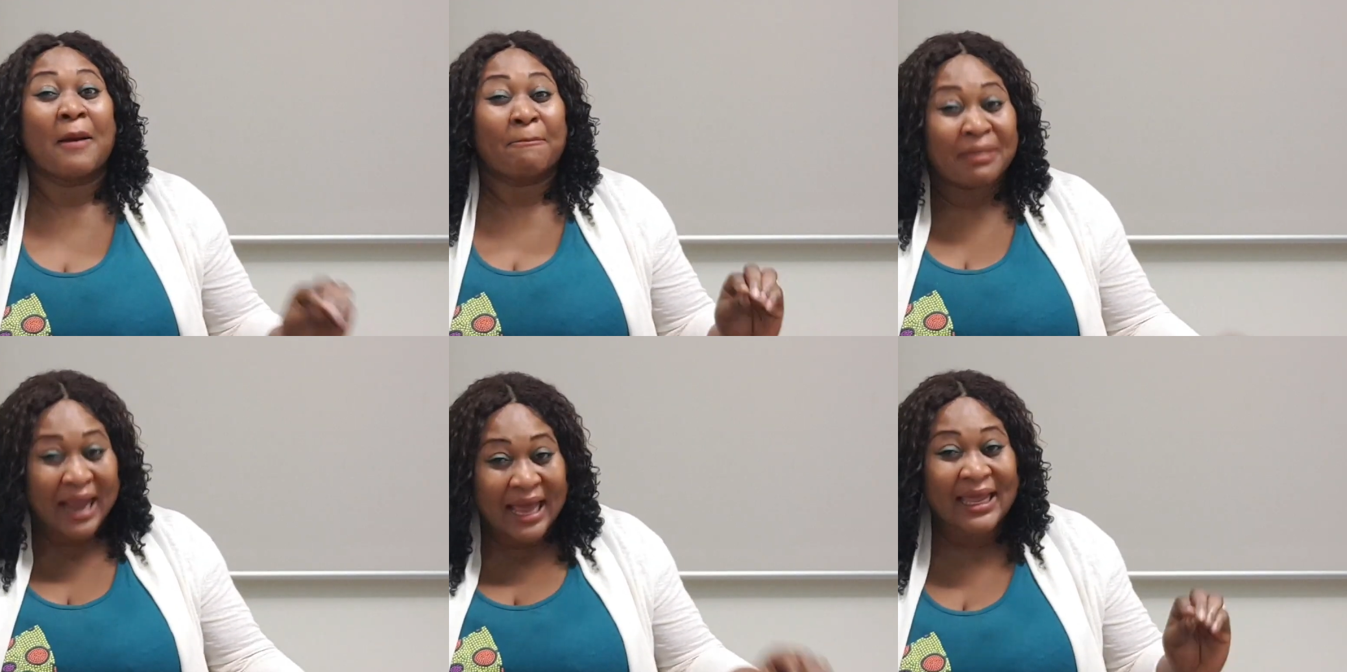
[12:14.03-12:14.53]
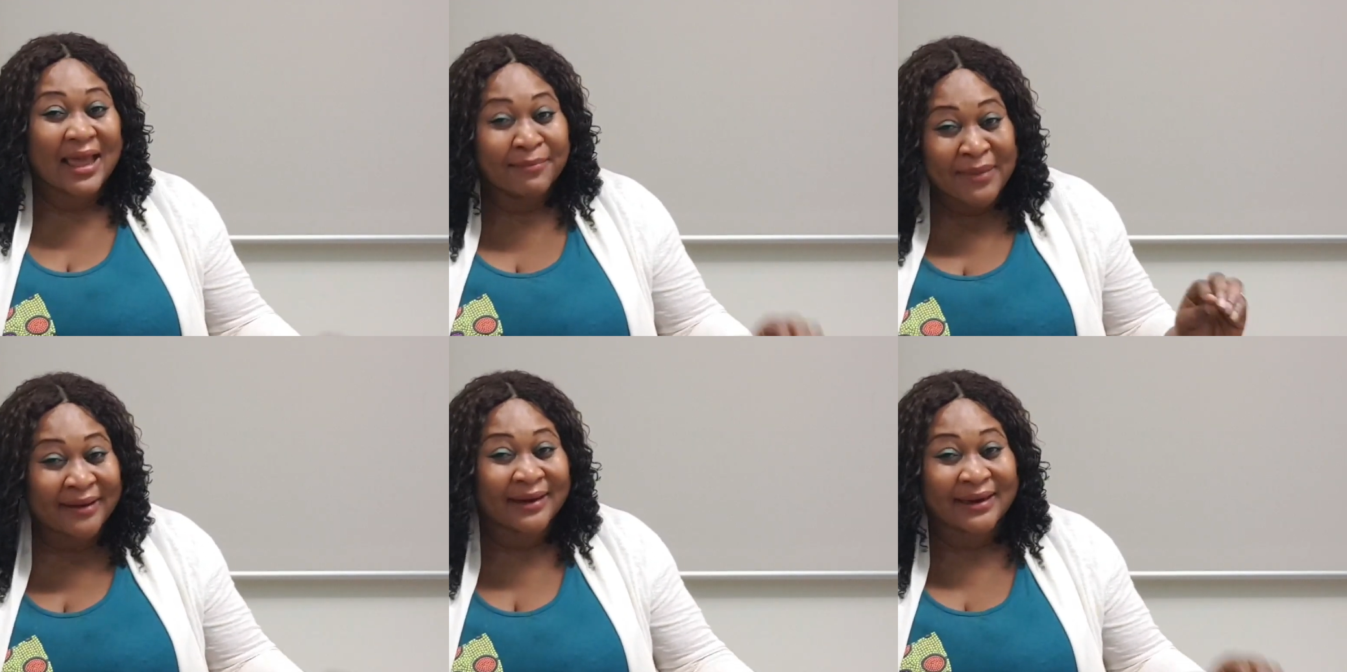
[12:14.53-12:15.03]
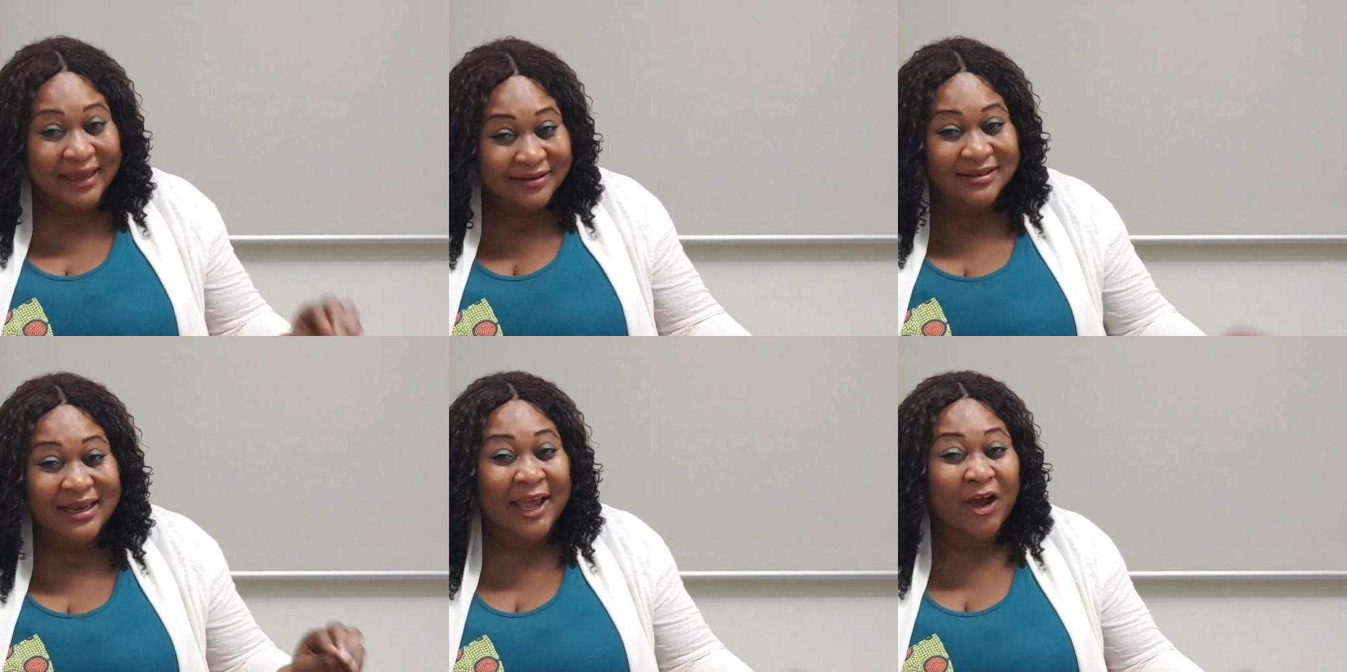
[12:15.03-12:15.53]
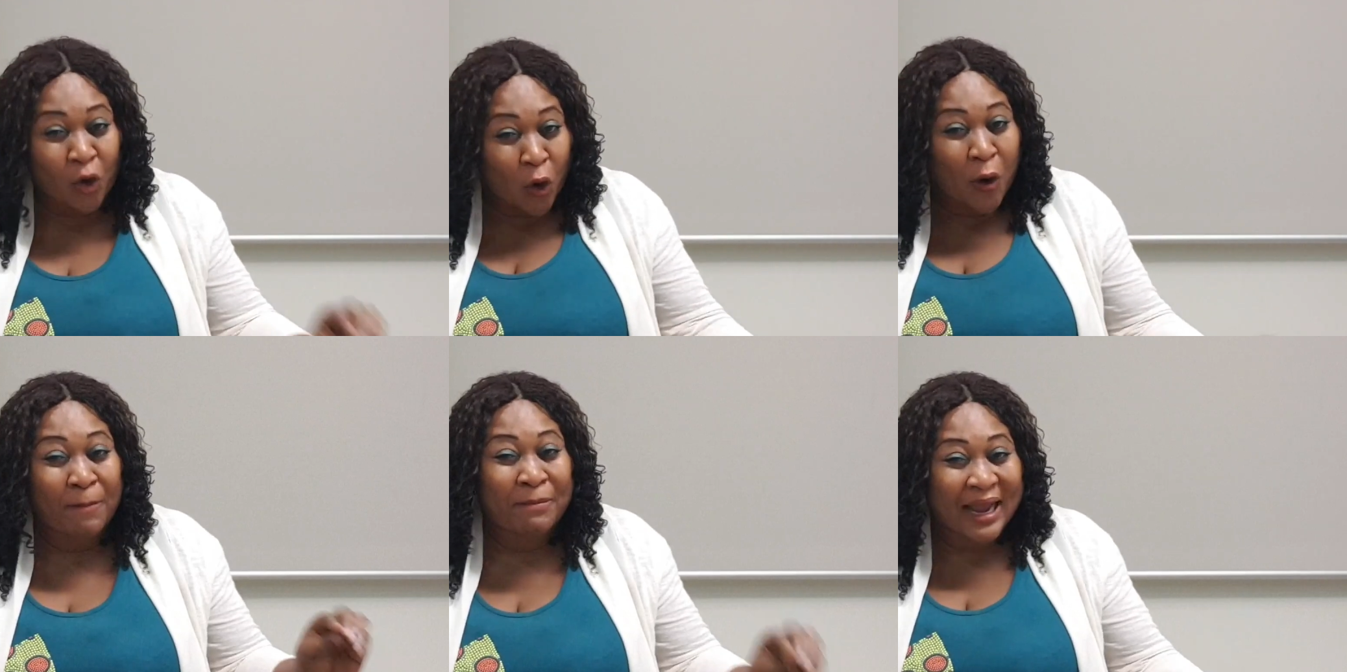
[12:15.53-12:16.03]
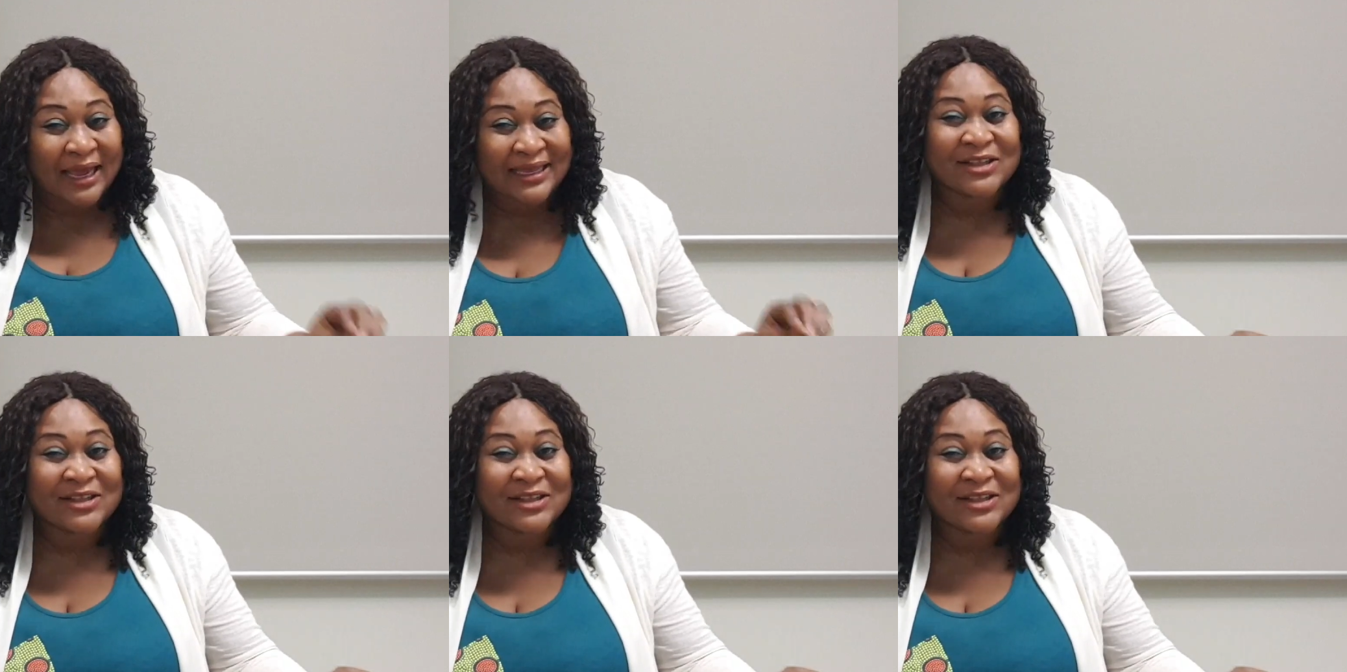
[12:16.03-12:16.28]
black Americans, like core black.